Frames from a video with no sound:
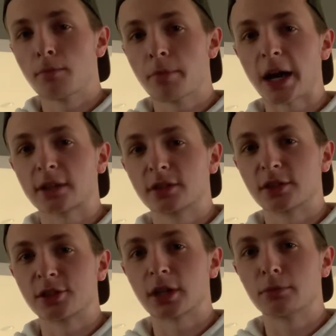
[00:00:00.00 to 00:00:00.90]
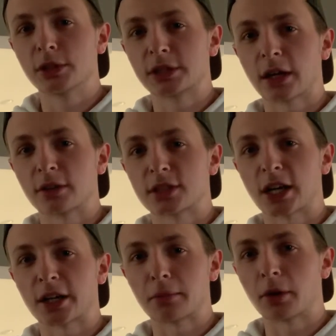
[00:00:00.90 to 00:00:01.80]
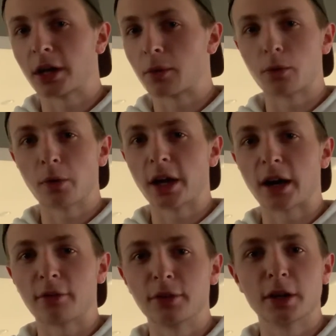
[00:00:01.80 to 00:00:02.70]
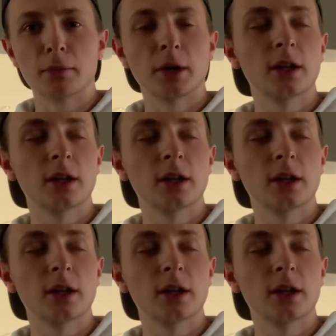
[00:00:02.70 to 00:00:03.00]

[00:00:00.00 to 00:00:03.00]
Back to the subject I was talking about. I went way off there,